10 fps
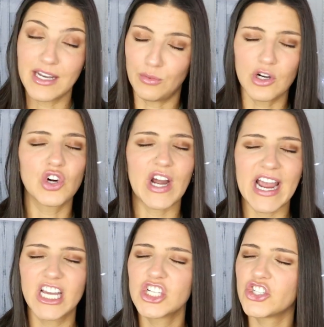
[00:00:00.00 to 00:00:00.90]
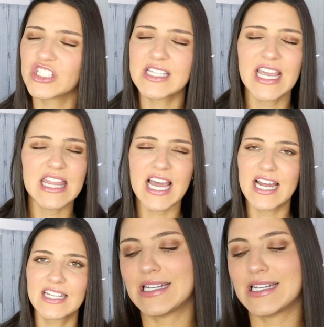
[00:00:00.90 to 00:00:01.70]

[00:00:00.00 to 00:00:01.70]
and it will crack just like that.